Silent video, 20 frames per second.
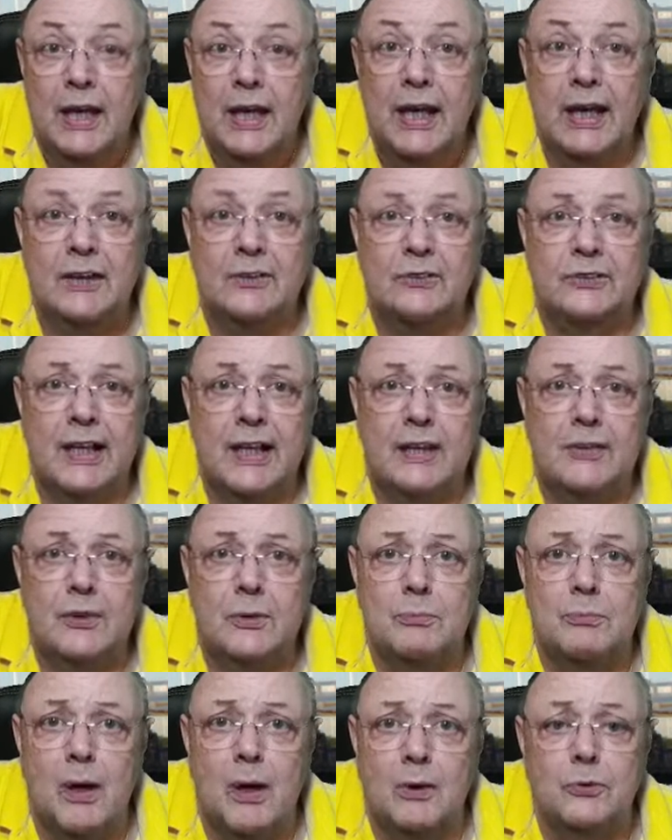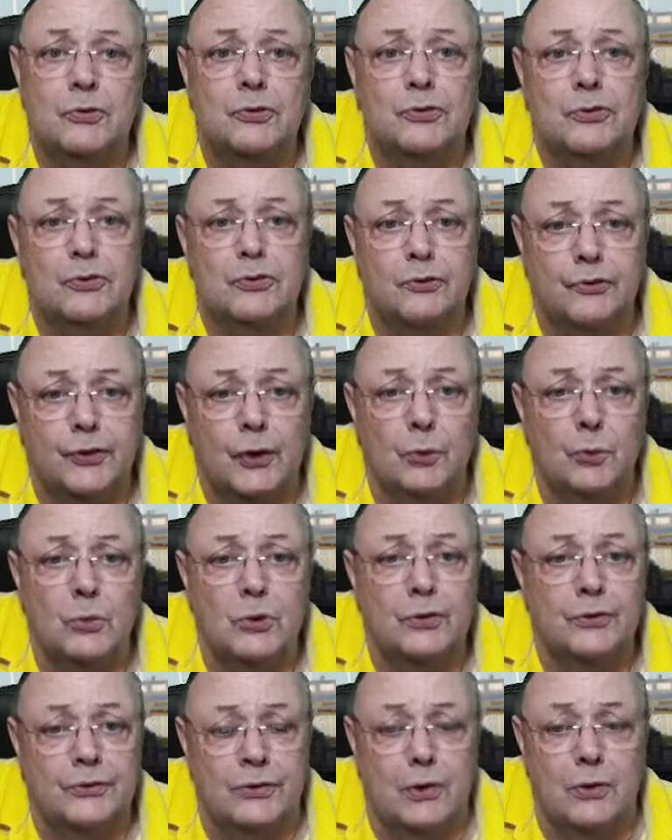is now the most
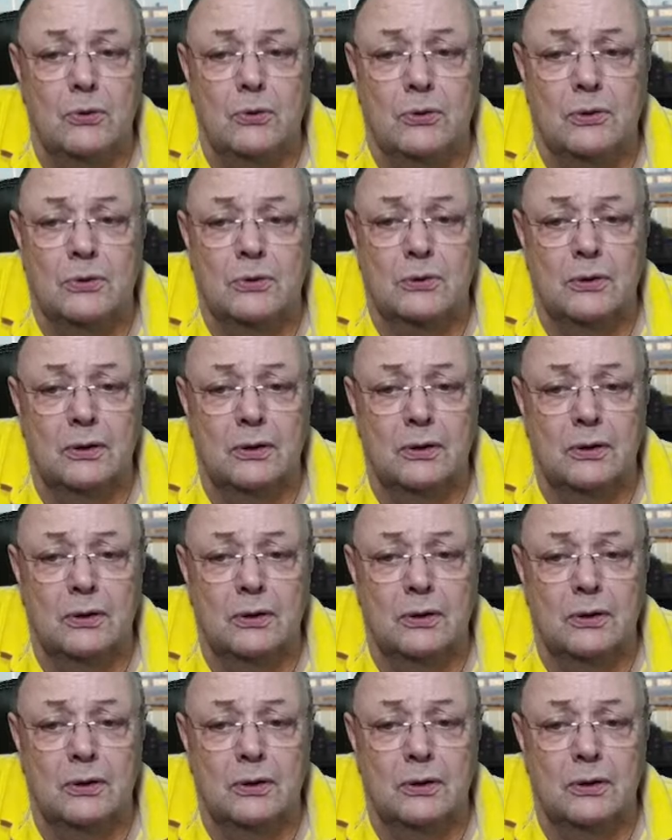stolen dog.